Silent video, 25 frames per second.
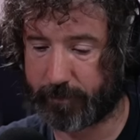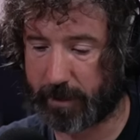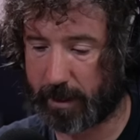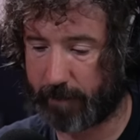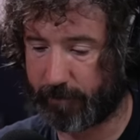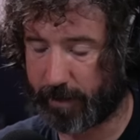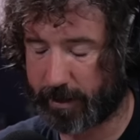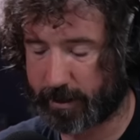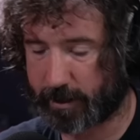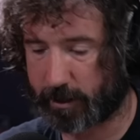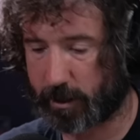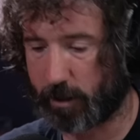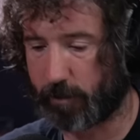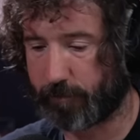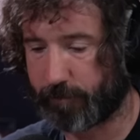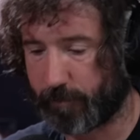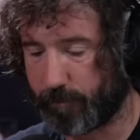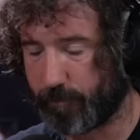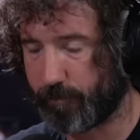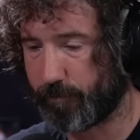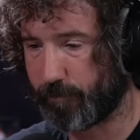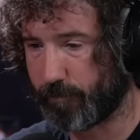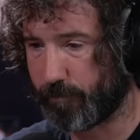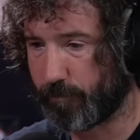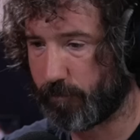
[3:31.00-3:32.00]
I've had to go
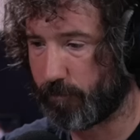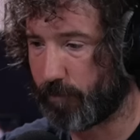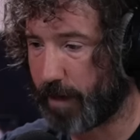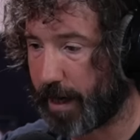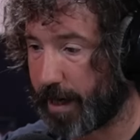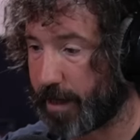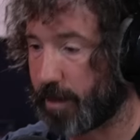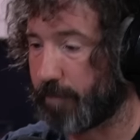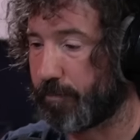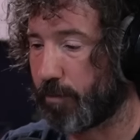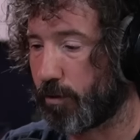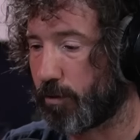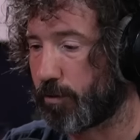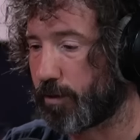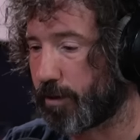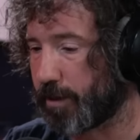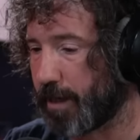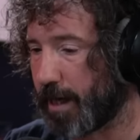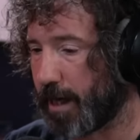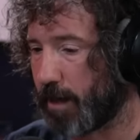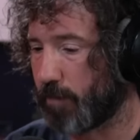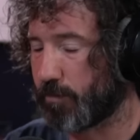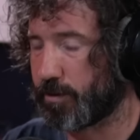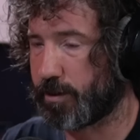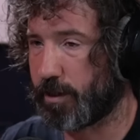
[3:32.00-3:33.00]
from writing a book
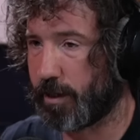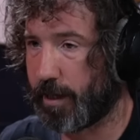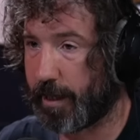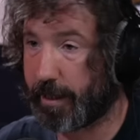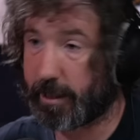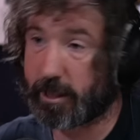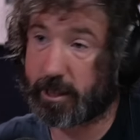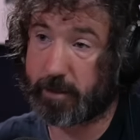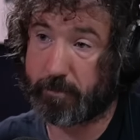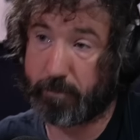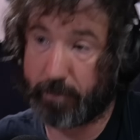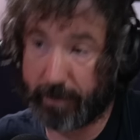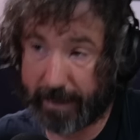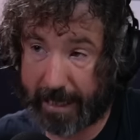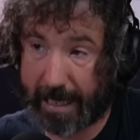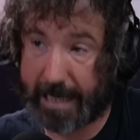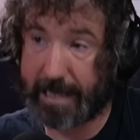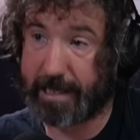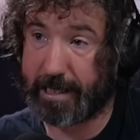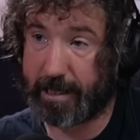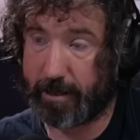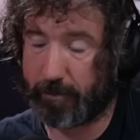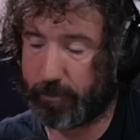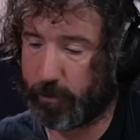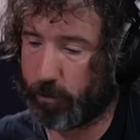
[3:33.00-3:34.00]
now to
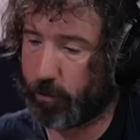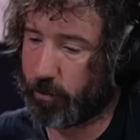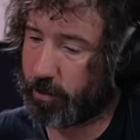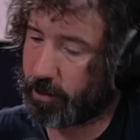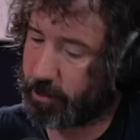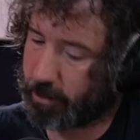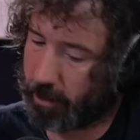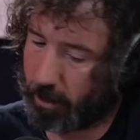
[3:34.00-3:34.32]
explaining a book.